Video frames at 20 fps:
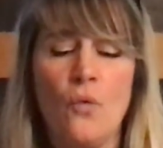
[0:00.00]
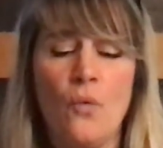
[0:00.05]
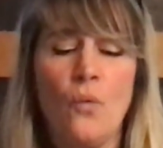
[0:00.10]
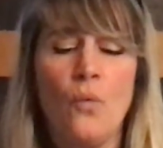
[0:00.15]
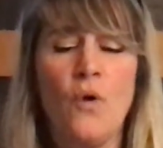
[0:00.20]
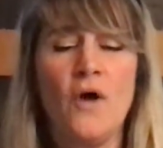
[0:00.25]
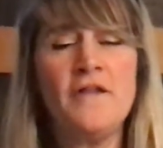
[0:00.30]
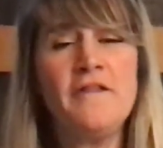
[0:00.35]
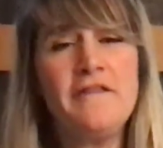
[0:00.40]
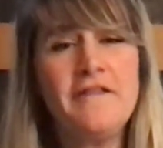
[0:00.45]

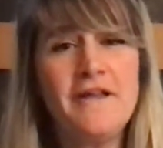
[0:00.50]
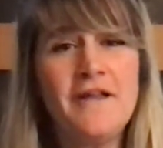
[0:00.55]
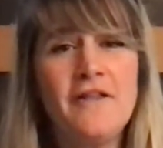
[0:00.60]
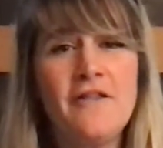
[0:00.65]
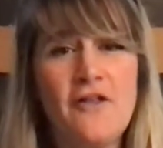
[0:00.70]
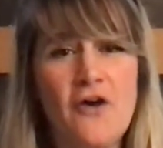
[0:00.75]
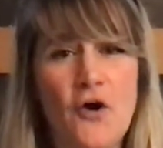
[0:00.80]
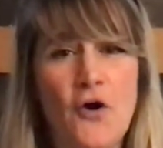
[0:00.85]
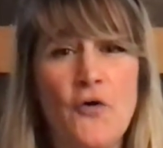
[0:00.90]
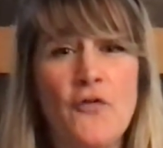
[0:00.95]
One
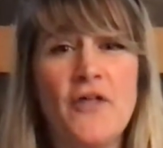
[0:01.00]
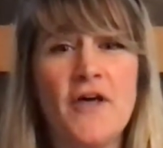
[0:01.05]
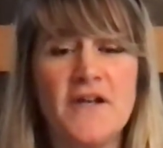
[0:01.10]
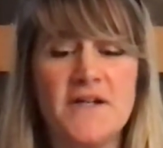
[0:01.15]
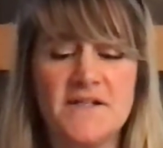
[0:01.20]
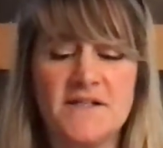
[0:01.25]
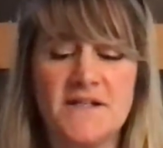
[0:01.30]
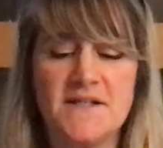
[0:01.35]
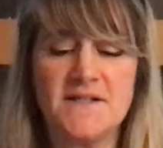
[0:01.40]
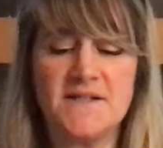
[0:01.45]
thing, though, that
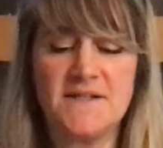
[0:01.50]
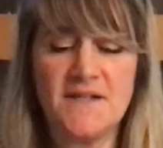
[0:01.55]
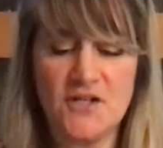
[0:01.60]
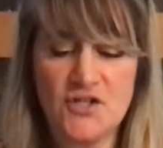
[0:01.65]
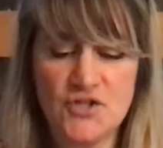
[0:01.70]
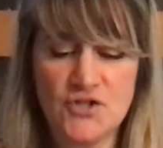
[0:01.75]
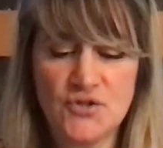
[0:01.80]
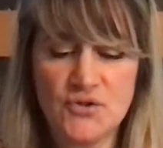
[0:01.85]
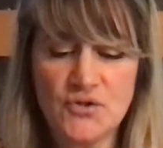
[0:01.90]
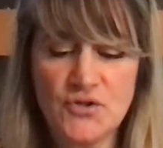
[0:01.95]
is
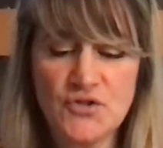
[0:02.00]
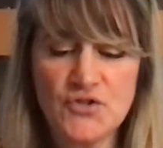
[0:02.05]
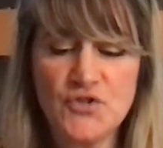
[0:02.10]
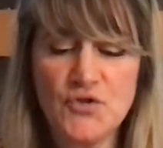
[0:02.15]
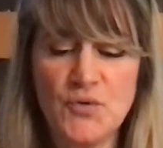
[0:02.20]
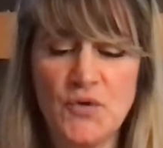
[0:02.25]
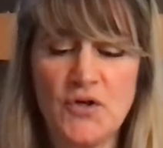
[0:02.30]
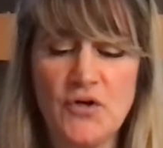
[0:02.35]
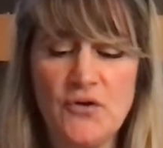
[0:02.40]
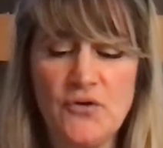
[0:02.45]
essential
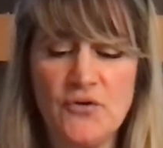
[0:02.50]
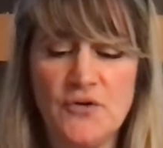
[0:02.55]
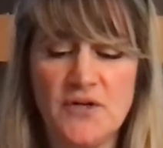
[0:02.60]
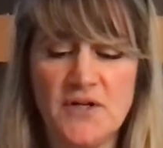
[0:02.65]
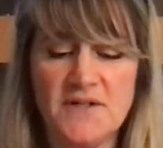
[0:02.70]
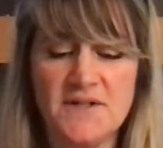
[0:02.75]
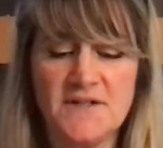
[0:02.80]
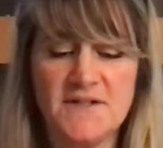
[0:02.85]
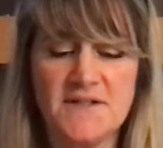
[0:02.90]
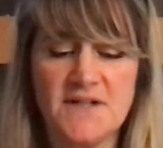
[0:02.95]
to include
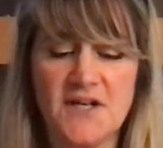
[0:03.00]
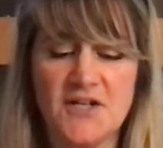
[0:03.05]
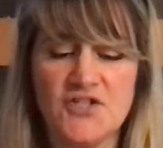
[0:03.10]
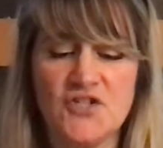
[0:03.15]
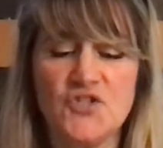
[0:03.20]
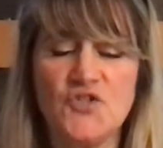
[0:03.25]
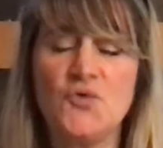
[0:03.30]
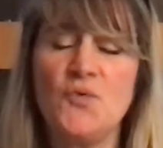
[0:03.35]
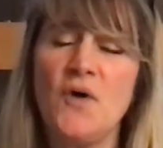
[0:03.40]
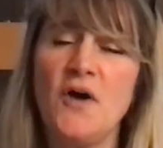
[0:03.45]
in
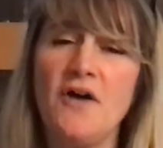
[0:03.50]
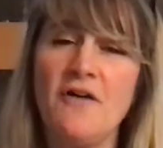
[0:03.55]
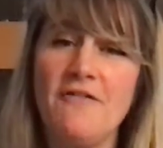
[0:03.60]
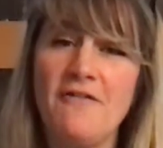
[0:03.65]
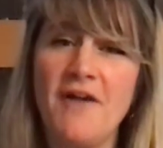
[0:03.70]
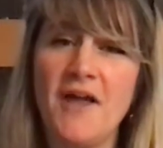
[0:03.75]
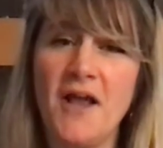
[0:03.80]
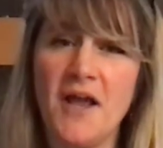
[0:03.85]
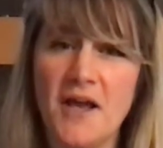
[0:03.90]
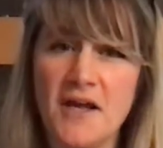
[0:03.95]
discussion
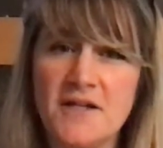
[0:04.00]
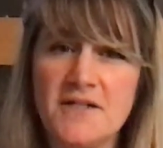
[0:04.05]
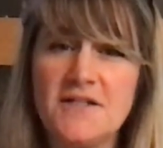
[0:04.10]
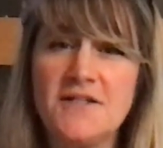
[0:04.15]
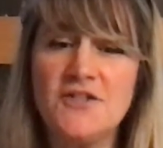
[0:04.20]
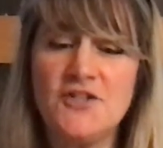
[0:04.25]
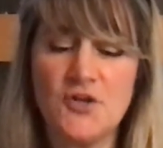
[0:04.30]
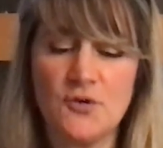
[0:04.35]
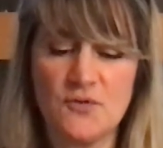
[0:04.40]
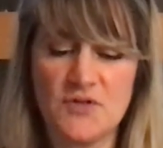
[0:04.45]
12 and
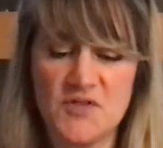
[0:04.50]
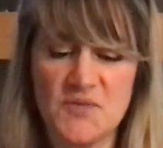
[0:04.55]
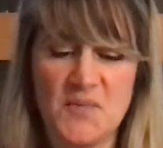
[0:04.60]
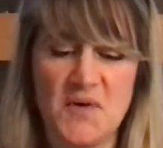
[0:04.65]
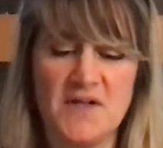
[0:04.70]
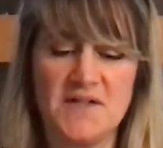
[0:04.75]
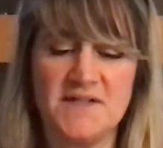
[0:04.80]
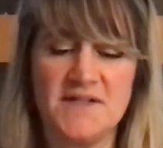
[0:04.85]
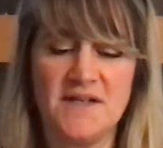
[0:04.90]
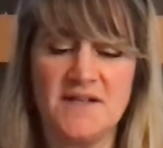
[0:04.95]
in your
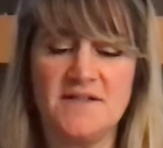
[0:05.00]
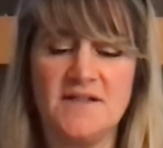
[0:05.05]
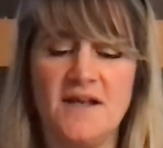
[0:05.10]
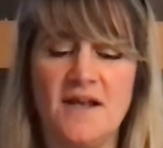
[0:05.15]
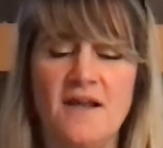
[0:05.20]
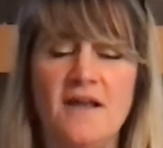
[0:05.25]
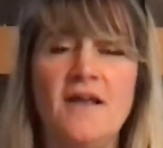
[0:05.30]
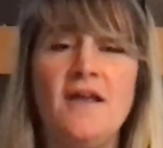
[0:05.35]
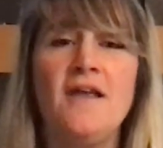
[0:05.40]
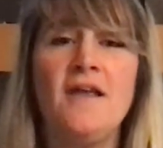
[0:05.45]
response
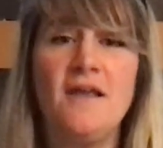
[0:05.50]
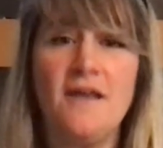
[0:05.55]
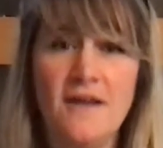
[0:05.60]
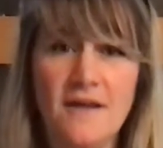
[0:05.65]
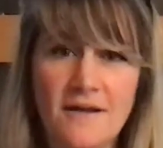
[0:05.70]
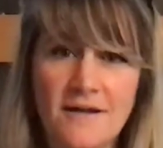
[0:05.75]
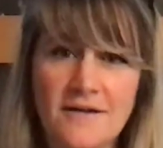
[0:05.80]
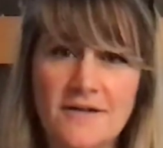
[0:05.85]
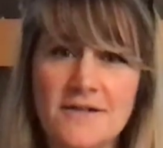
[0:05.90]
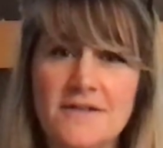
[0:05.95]
essay
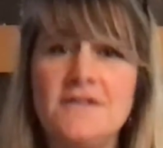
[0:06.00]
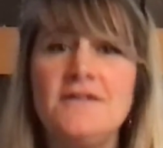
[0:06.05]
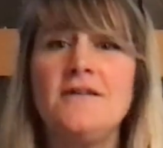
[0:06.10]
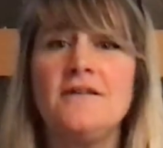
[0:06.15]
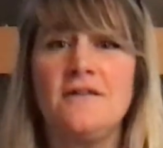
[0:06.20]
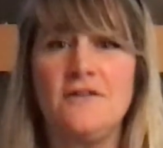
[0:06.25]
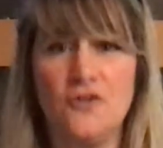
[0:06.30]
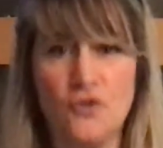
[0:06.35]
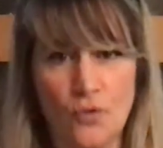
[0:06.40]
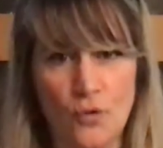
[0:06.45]
is
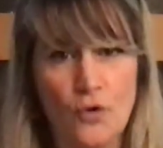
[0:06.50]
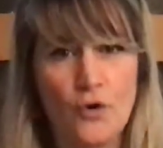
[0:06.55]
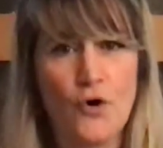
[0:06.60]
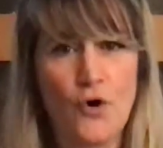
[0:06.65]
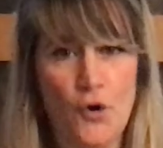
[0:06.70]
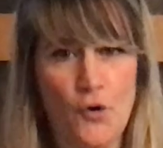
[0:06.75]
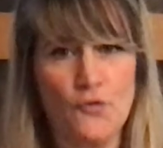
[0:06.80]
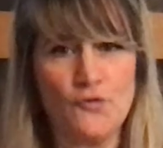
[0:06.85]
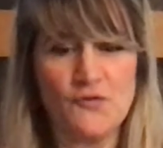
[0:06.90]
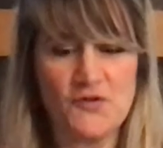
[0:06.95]

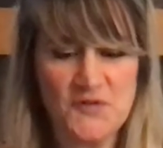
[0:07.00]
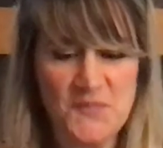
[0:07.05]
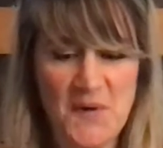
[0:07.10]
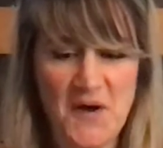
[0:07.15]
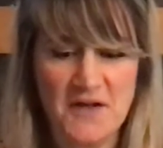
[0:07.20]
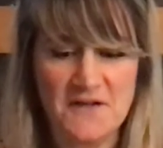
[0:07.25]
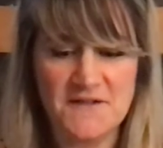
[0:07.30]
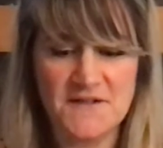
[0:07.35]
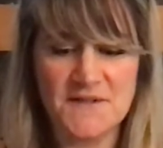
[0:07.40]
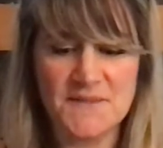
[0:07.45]
your own
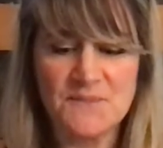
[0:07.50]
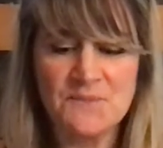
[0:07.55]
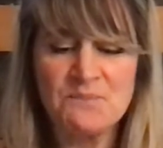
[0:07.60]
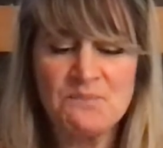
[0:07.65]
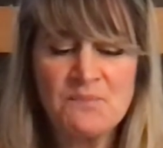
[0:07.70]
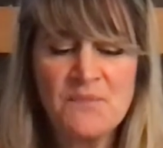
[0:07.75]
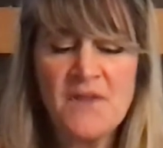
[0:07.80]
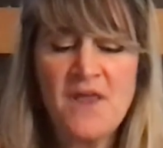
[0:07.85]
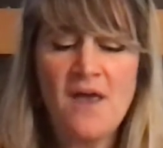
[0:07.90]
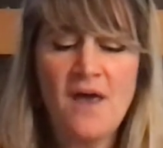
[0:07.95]
response.
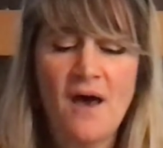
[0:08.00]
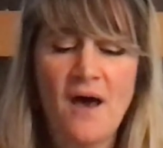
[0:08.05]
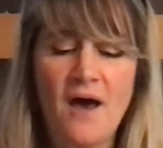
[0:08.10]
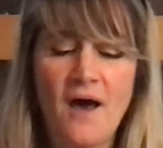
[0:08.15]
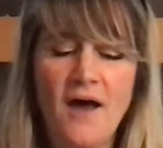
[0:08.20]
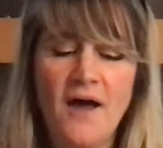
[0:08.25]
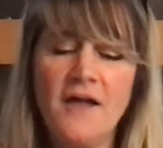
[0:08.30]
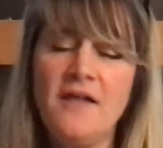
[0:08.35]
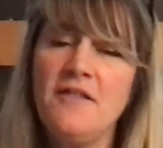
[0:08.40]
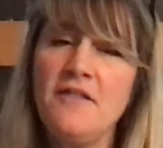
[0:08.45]

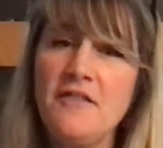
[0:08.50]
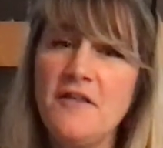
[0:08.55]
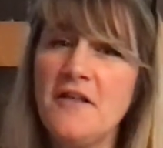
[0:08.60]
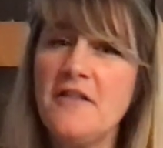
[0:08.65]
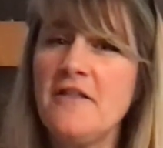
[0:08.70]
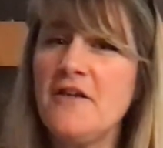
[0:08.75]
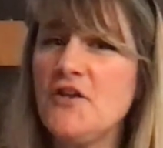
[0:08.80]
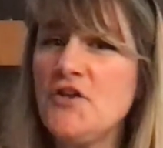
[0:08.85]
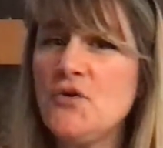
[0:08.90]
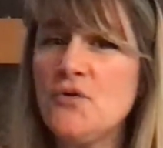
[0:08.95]
I
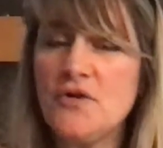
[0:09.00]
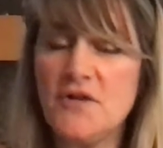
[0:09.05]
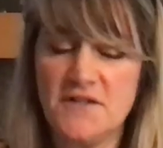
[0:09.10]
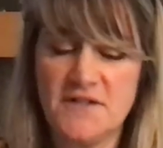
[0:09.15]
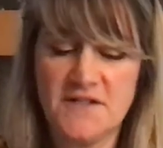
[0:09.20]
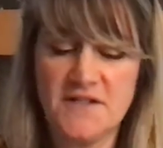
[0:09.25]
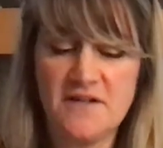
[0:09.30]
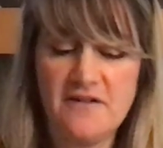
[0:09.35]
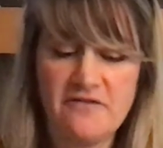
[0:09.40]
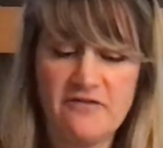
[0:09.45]
think that you could
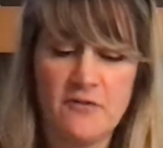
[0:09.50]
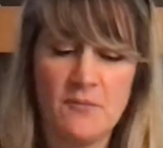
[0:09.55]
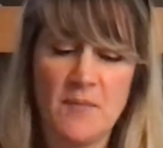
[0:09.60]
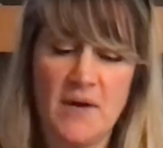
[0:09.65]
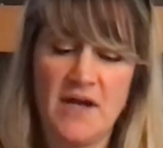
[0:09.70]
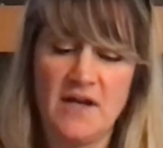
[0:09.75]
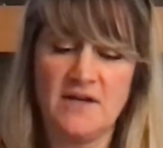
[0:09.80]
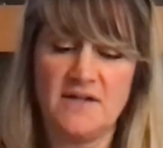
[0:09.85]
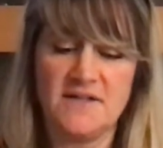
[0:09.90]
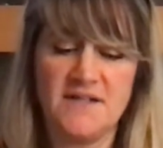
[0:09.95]
see from
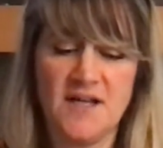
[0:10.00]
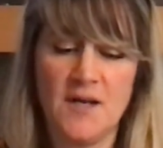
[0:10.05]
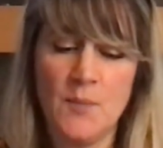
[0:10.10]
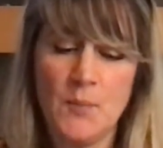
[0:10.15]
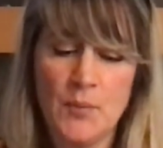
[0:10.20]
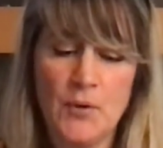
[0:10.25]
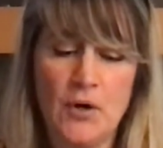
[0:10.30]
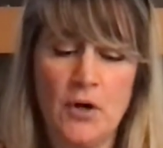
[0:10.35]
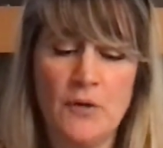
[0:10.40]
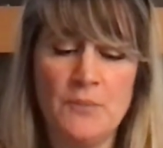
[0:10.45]
my
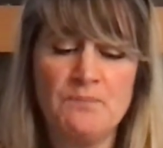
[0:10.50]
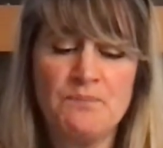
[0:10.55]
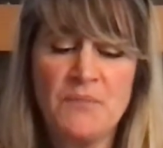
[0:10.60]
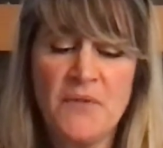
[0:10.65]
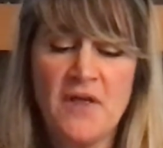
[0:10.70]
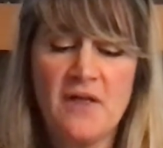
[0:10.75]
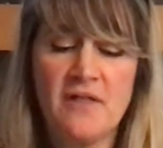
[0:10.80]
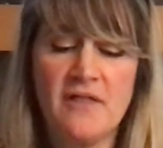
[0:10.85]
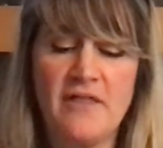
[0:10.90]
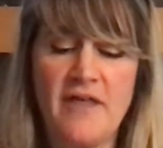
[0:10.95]
example
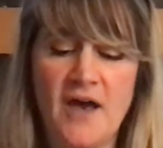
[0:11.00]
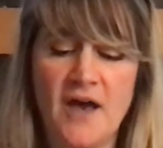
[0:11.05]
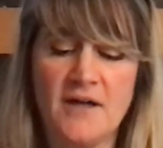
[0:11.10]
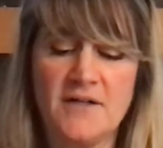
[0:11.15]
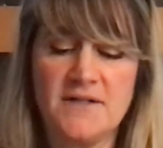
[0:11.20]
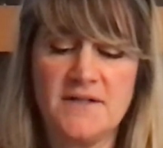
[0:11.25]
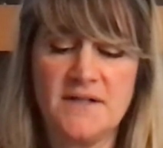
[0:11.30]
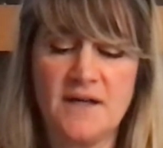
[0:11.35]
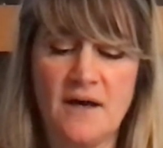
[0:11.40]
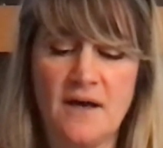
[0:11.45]

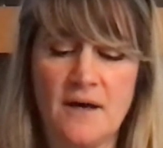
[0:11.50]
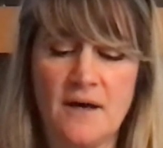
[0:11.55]
that